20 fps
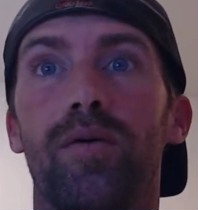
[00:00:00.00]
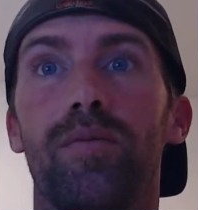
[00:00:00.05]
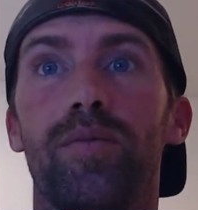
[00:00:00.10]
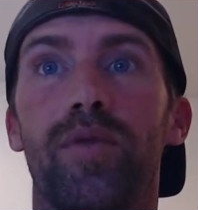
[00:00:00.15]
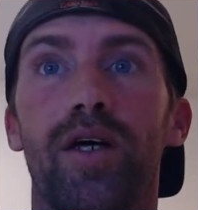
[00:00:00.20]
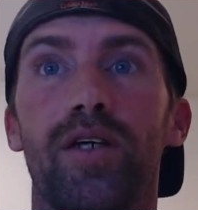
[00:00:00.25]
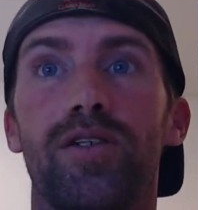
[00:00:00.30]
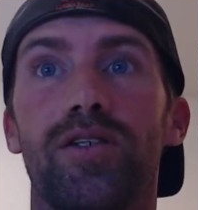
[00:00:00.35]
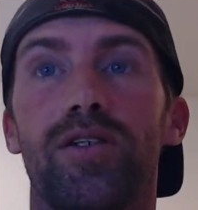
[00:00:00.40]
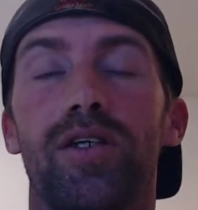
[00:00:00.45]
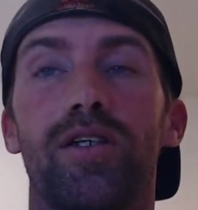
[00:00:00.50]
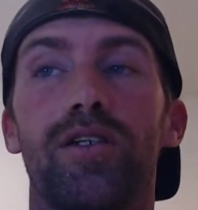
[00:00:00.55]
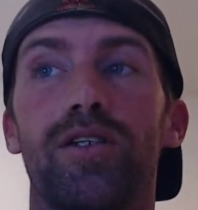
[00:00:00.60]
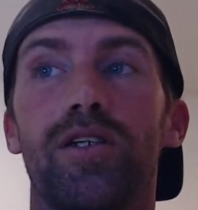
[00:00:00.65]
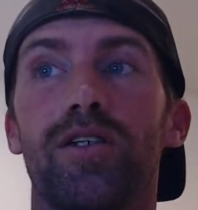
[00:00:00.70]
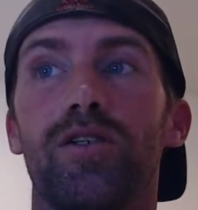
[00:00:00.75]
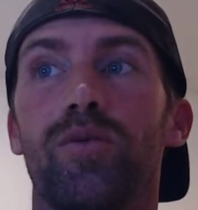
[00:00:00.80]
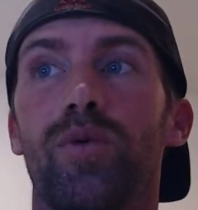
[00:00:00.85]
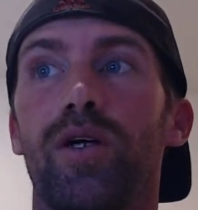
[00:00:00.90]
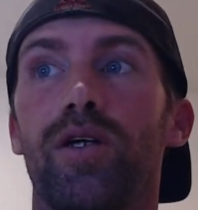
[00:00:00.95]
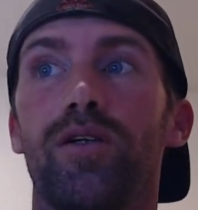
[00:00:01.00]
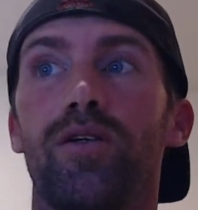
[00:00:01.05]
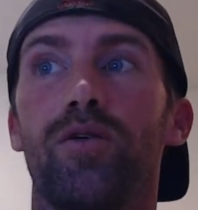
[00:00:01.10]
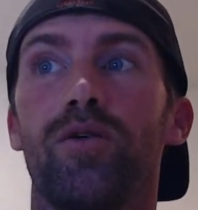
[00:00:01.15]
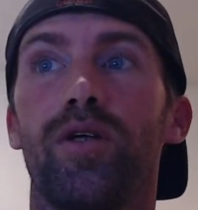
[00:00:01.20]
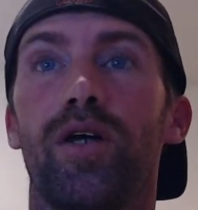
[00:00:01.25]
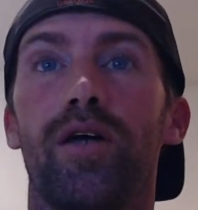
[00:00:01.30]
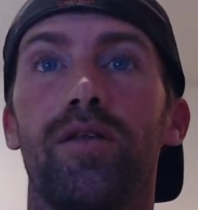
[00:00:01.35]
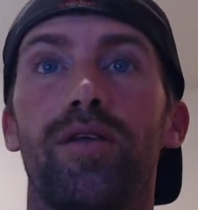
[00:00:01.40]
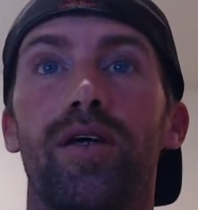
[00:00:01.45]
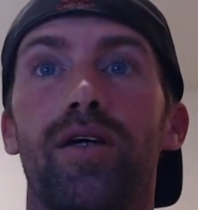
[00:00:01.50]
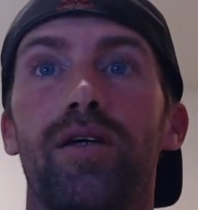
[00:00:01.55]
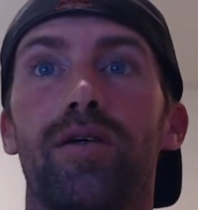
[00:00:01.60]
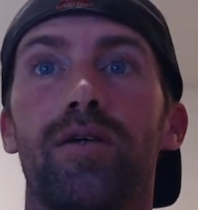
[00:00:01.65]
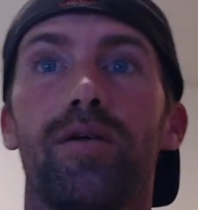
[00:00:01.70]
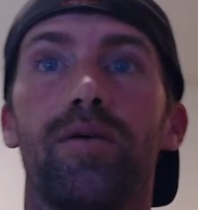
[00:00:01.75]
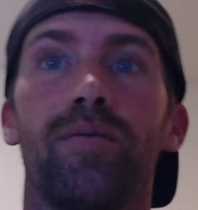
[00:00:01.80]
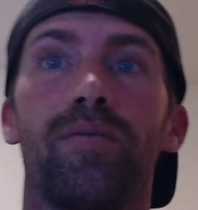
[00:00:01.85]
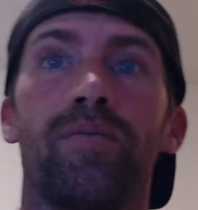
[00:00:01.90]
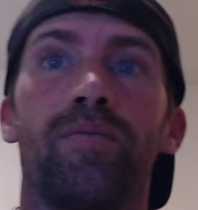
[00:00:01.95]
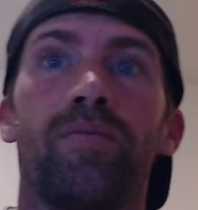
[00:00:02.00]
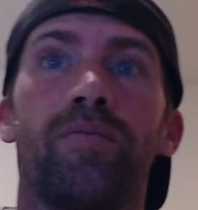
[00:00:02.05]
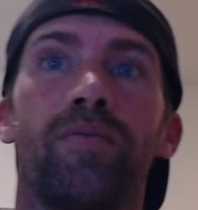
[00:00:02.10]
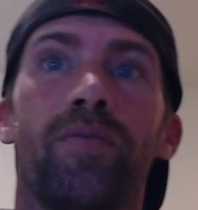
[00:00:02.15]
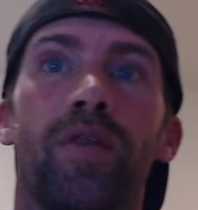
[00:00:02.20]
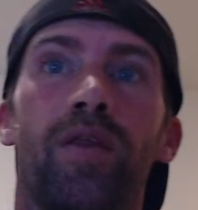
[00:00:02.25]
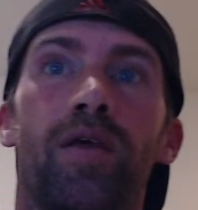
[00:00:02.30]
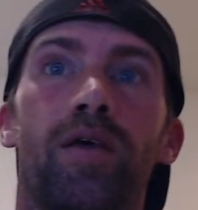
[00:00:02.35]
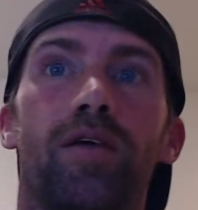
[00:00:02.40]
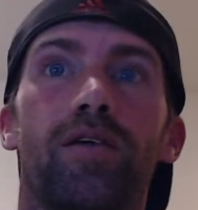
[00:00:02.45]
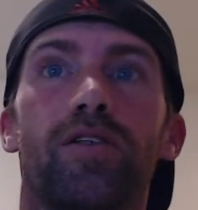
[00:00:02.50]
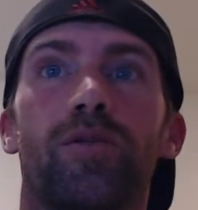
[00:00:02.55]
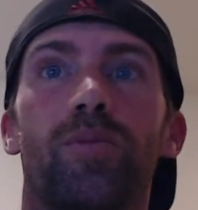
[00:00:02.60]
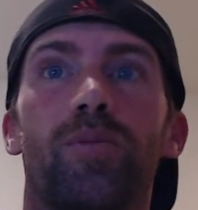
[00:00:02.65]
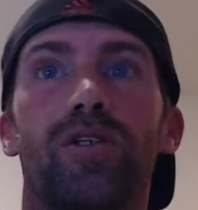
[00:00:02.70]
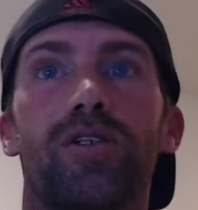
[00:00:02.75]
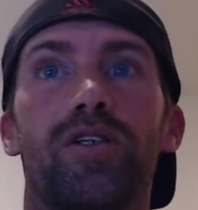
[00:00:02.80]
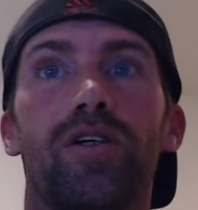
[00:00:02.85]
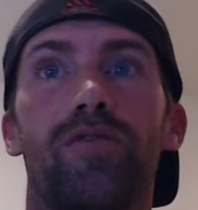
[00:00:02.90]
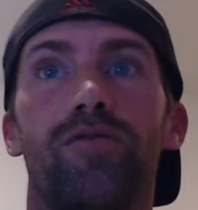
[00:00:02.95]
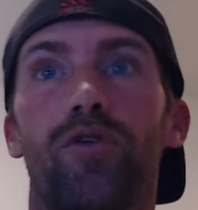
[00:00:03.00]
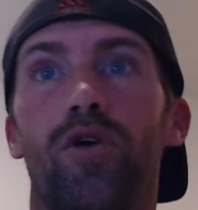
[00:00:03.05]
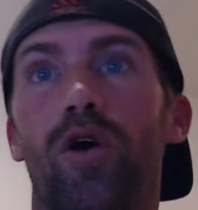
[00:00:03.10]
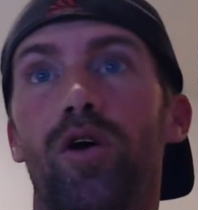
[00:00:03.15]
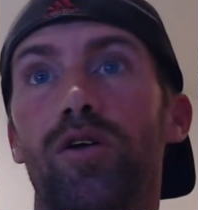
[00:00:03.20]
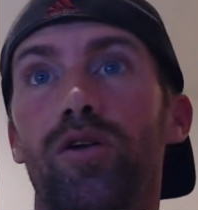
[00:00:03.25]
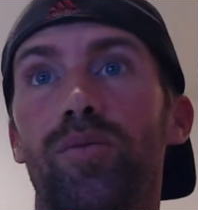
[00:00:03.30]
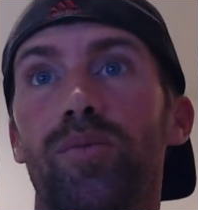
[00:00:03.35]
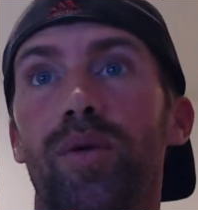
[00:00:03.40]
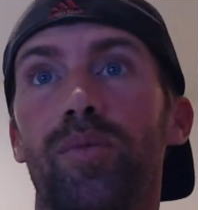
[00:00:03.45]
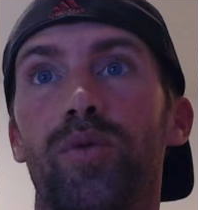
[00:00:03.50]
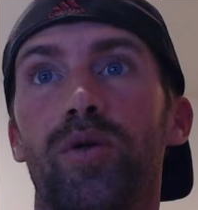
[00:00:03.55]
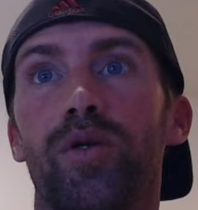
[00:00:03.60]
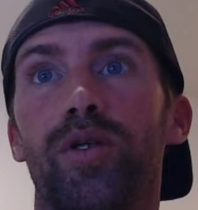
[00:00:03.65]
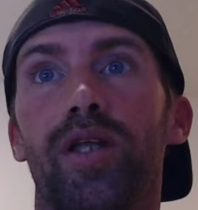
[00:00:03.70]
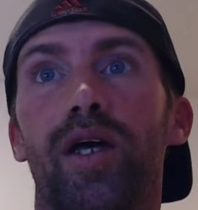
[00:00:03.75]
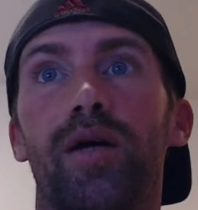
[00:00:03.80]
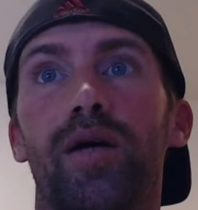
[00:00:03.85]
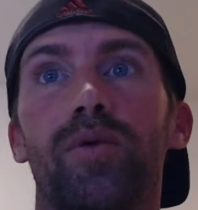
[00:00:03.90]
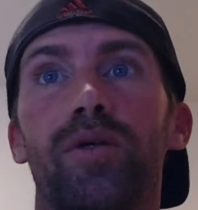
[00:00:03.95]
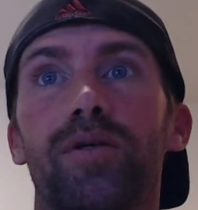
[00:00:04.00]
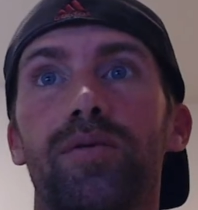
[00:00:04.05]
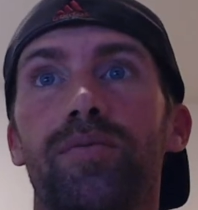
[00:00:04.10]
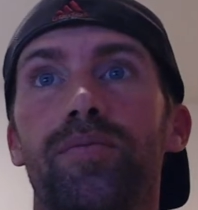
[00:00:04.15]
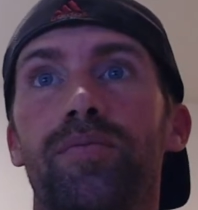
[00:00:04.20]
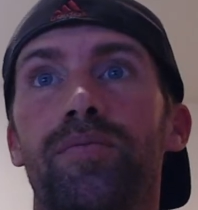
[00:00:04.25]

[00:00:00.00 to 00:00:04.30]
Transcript: That's the easiest way to do it, I think, especially if you're already remembering that one.